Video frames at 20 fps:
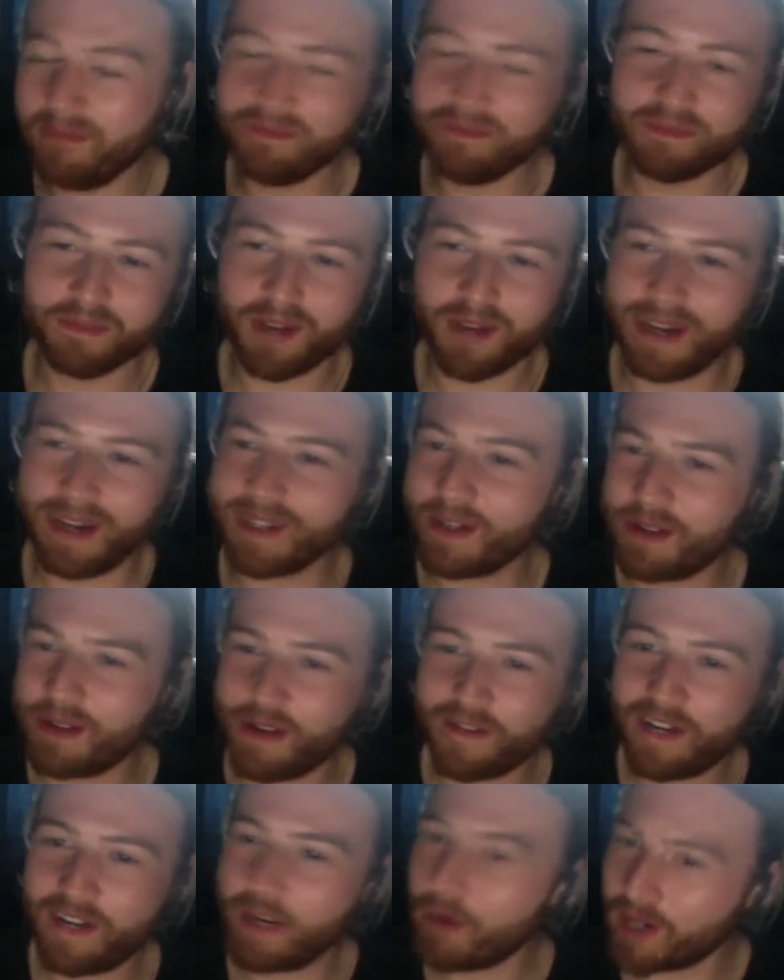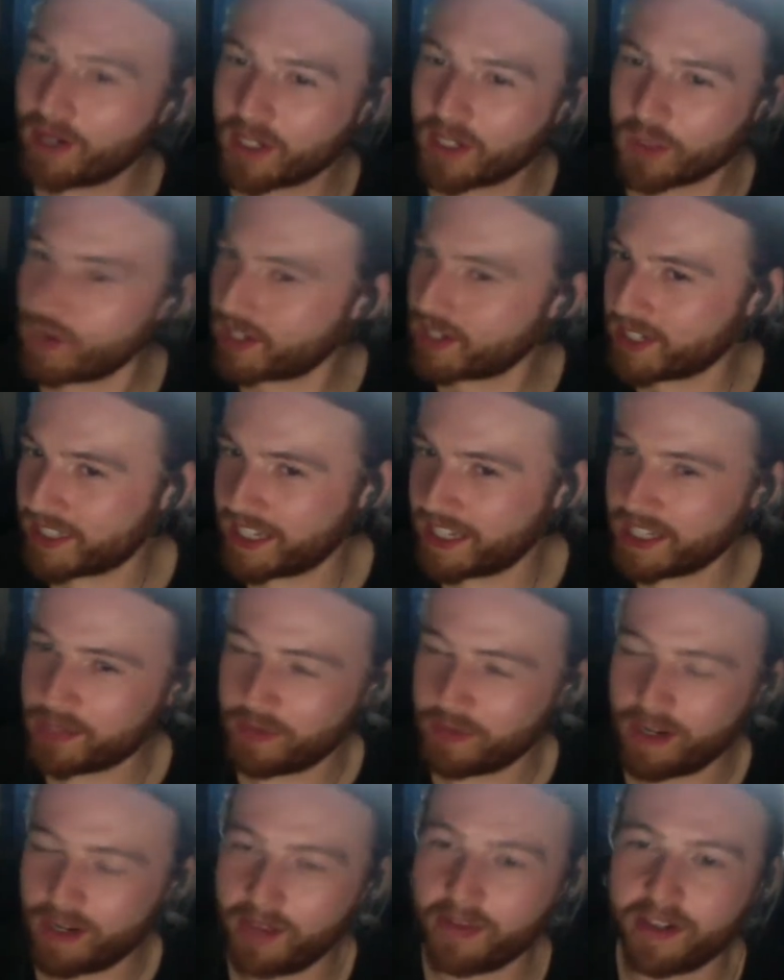I don't know if anyone is watching this, but
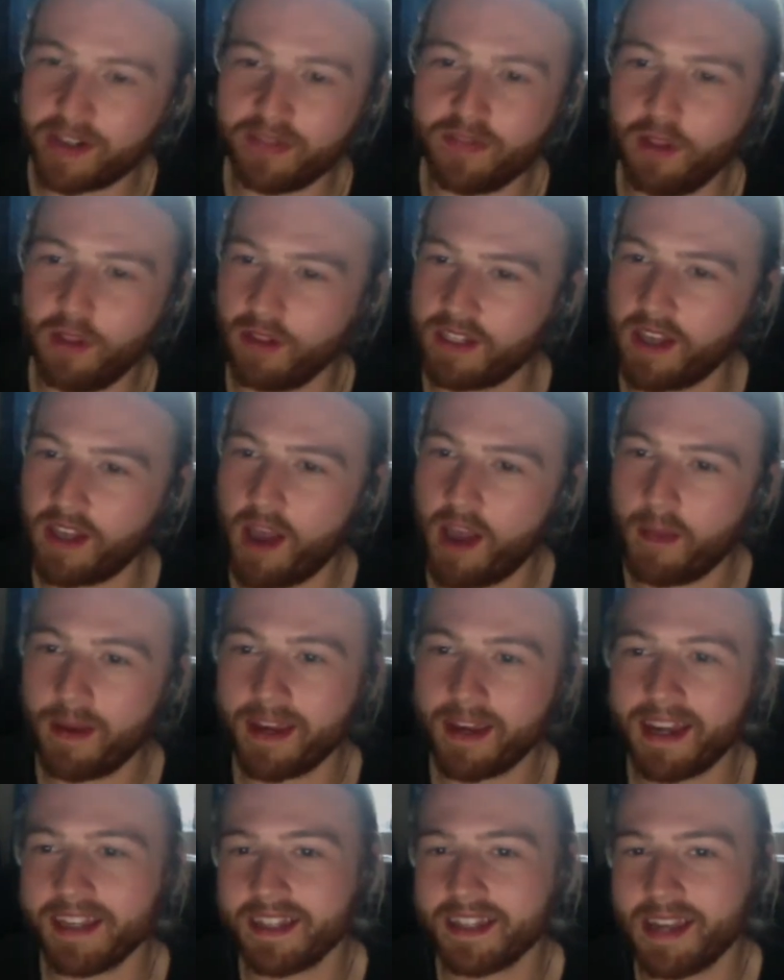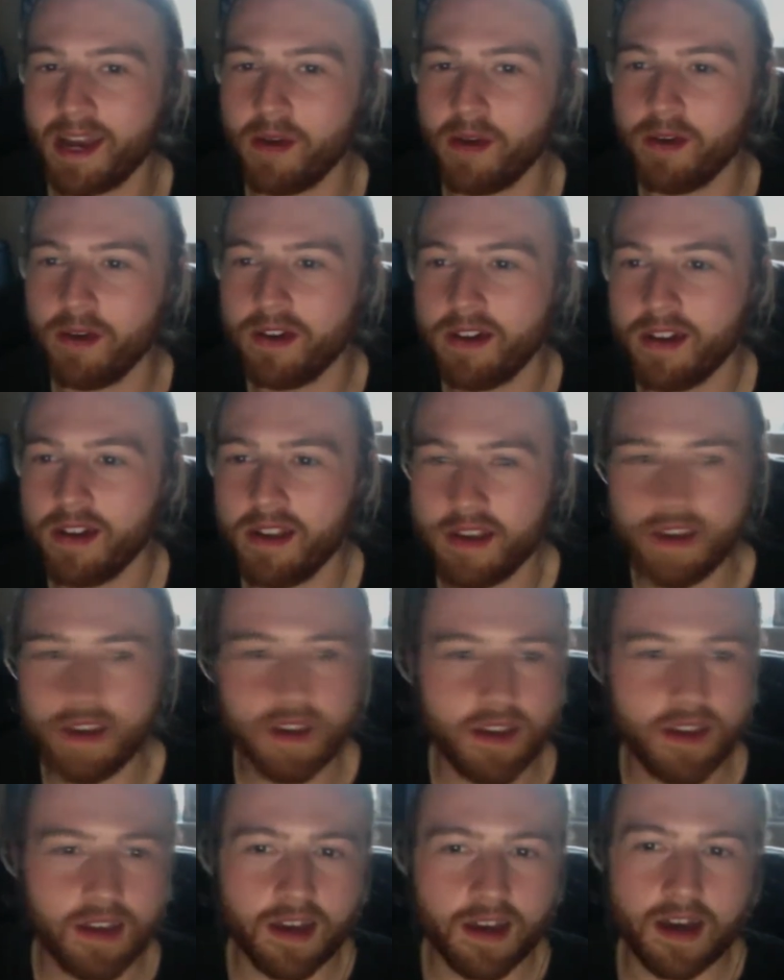I've got to fill time, I guess, now.
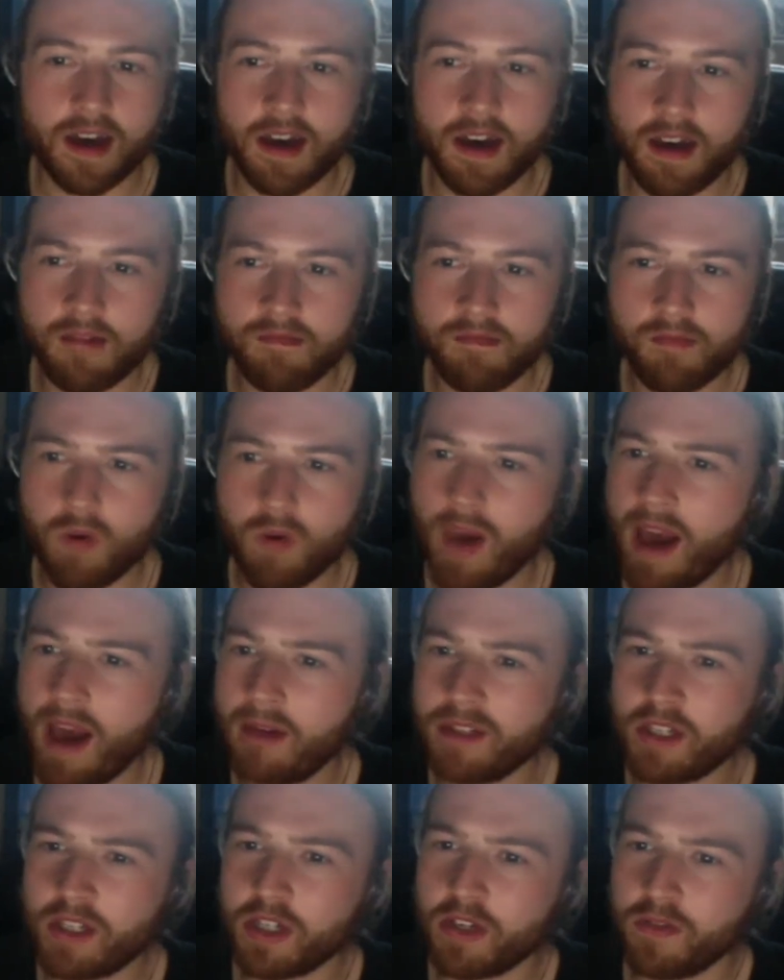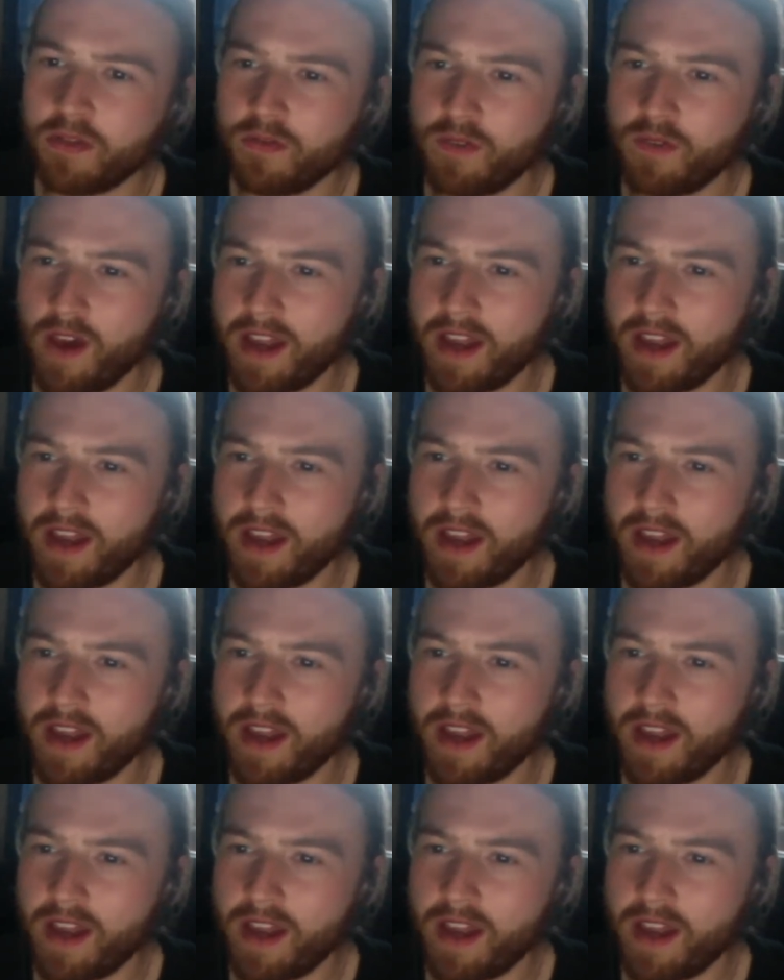How did you find the